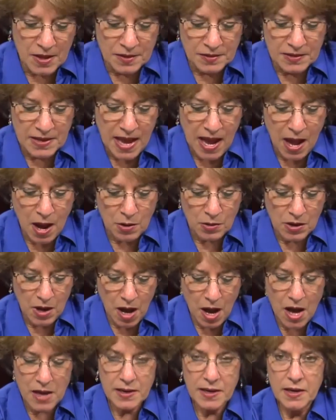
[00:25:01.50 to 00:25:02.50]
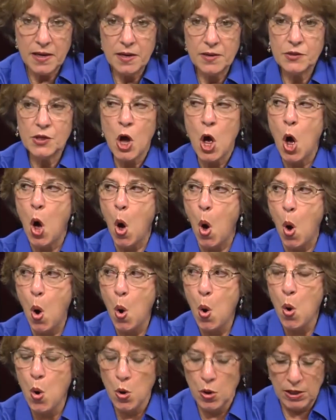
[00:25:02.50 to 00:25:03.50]
Now, God is
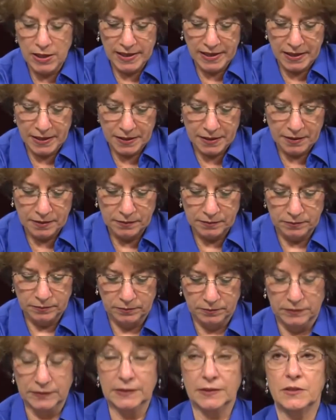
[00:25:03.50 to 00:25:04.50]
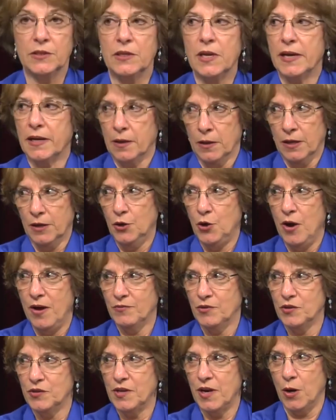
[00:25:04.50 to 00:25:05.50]
holy. It's like you have
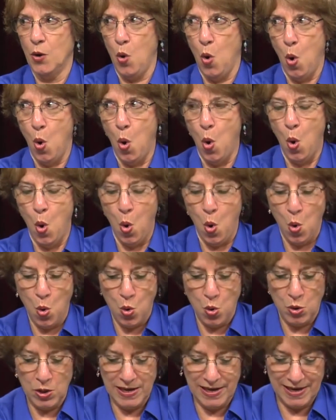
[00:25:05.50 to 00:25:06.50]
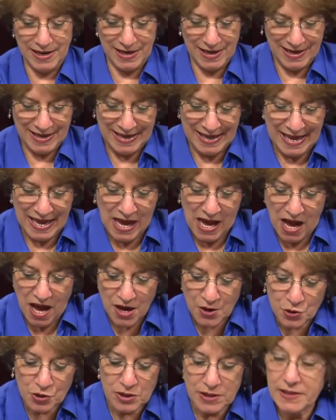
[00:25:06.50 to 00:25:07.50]
to say holy.
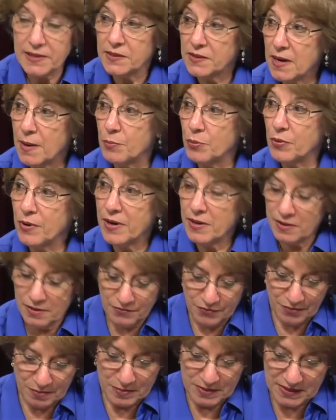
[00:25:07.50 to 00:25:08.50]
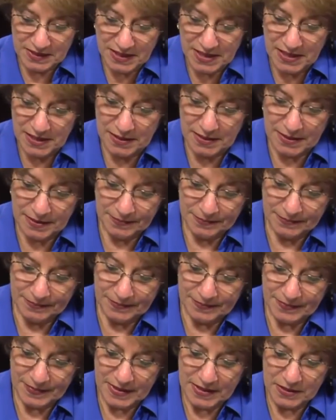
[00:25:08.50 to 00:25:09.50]
Utterly separated from sin,
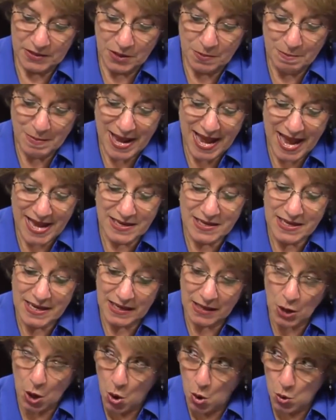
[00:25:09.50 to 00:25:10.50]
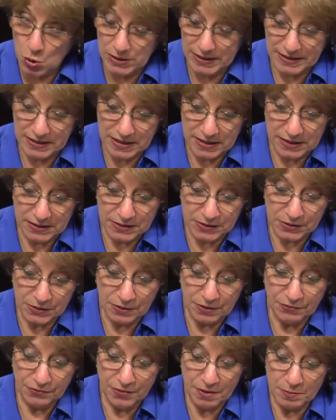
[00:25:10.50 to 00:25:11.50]
demanding holiness
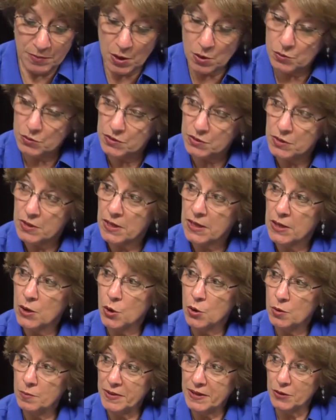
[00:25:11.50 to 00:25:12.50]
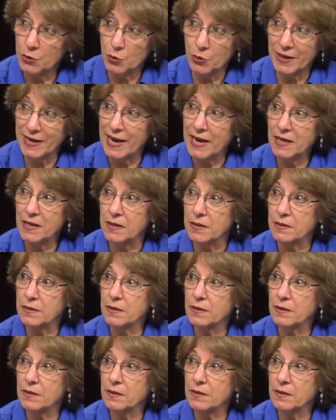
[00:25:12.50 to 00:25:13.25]
from those whom he created.